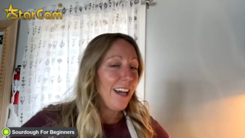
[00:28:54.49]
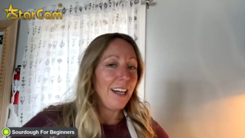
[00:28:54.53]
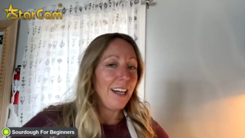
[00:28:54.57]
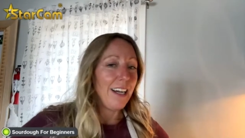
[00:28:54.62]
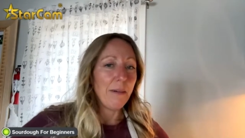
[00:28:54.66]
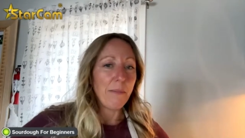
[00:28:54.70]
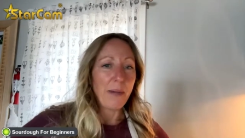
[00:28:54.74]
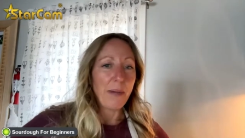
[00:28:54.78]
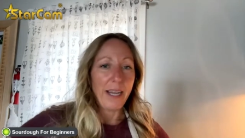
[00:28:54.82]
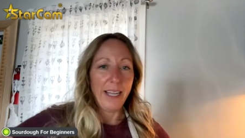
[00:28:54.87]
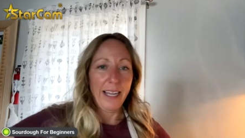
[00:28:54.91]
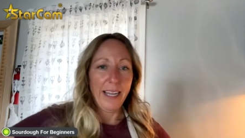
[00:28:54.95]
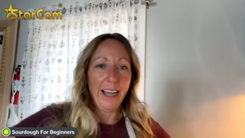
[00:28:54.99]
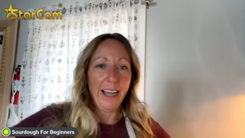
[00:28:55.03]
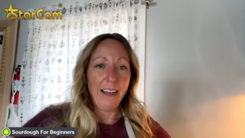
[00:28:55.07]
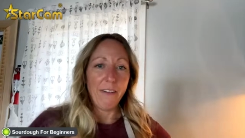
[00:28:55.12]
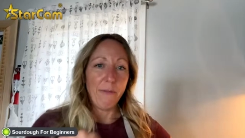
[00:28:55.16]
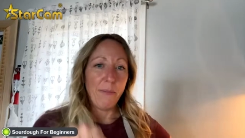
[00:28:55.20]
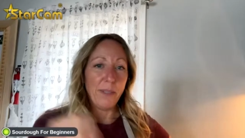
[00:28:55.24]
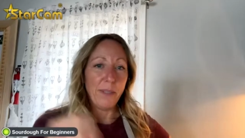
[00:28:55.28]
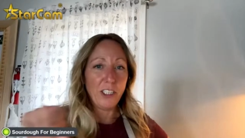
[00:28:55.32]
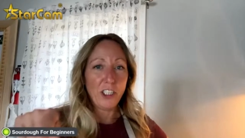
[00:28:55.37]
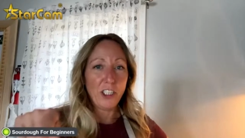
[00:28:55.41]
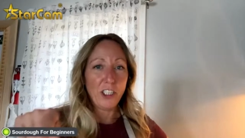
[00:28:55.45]
Um, I
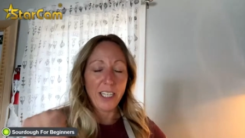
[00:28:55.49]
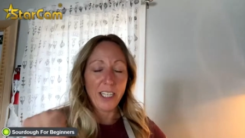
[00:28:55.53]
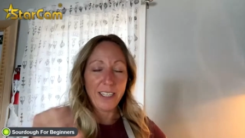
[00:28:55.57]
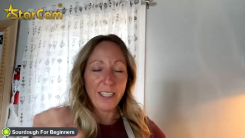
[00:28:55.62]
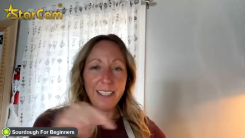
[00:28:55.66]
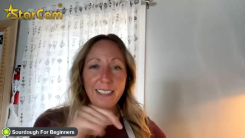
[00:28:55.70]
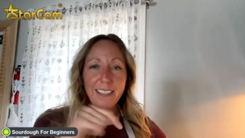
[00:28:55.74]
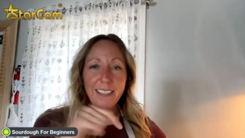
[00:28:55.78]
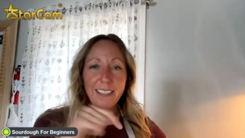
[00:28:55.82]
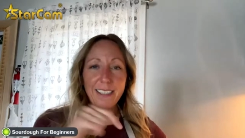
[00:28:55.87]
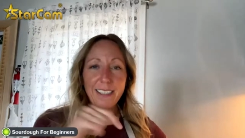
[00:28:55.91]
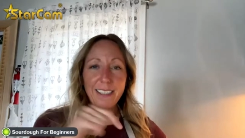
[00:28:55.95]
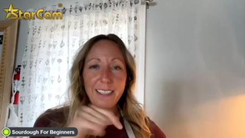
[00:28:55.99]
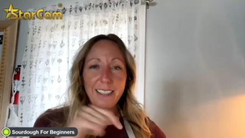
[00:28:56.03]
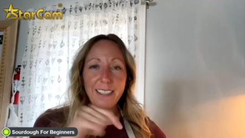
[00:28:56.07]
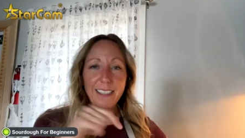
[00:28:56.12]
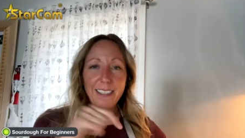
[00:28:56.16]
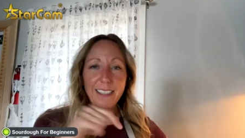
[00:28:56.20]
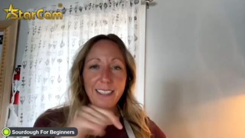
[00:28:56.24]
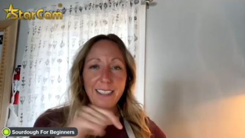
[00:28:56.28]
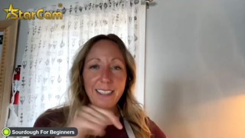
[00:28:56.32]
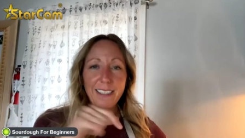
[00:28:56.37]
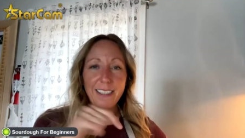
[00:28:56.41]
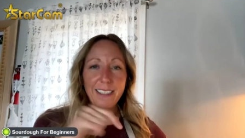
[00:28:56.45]
have been checking to see
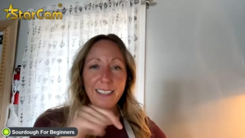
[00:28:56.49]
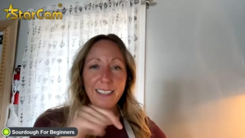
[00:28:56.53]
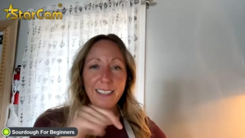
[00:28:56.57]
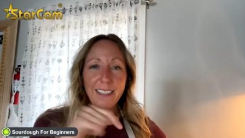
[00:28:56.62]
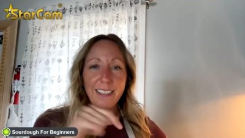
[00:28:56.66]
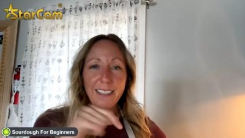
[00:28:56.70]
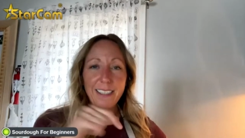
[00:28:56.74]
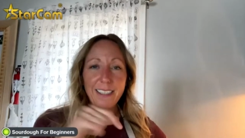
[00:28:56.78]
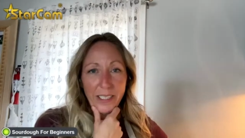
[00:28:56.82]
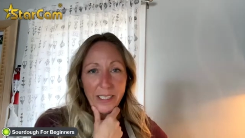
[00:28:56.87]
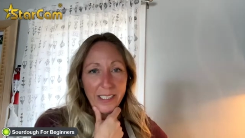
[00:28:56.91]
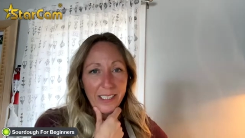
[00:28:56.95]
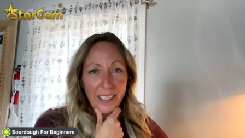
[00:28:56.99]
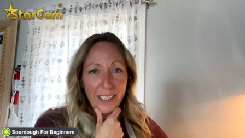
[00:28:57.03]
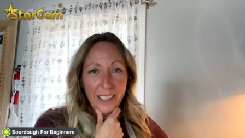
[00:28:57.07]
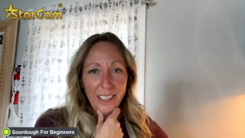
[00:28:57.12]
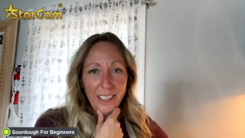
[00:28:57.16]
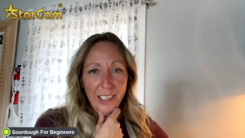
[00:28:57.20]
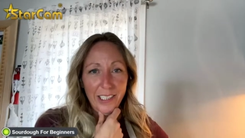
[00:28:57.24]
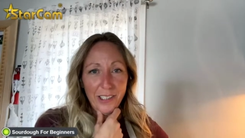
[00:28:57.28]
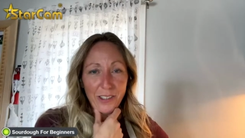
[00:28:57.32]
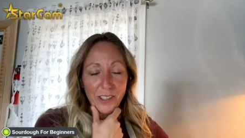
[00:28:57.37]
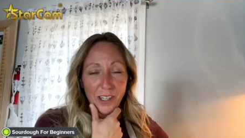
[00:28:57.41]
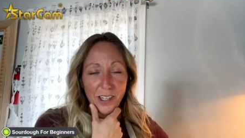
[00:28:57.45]
if there's any comments
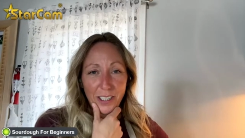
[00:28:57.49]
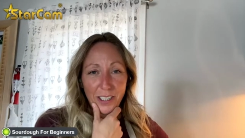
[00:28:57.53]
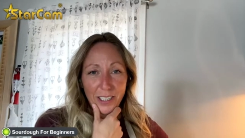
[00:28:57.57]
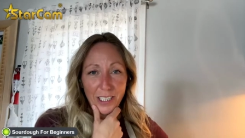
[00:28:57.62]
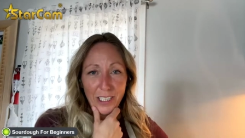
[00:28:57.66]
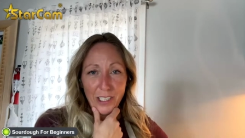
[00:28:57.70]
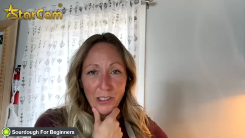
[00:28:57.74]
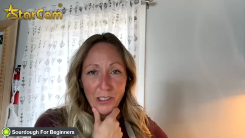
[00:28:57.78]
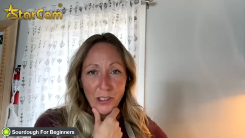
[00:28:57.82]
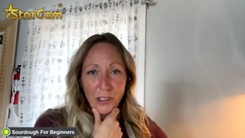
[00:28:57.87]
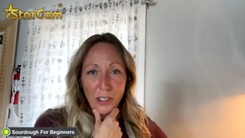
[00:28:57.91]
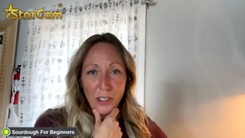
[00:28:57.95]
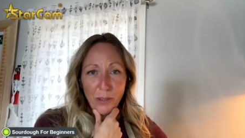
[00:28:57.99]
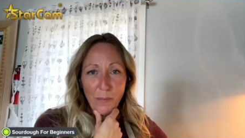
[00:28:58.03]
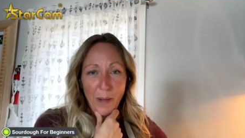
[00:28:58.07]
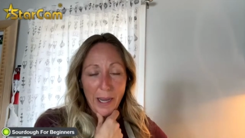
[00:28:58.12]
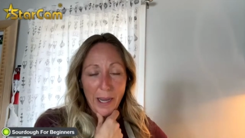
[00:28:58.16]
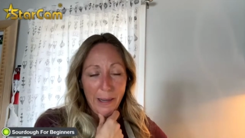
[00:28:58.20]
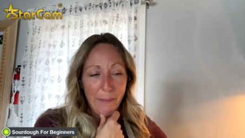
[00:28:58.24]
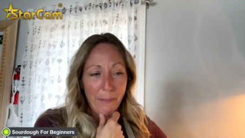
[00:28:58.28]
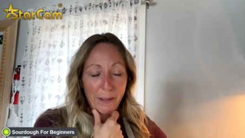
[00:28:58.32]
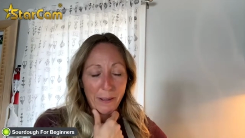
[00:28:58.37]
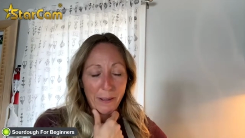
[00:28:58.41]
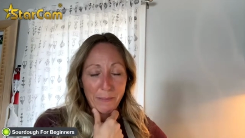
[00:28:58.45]
in on the
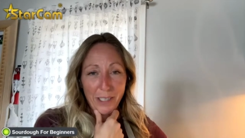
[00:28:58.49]
YouTube app.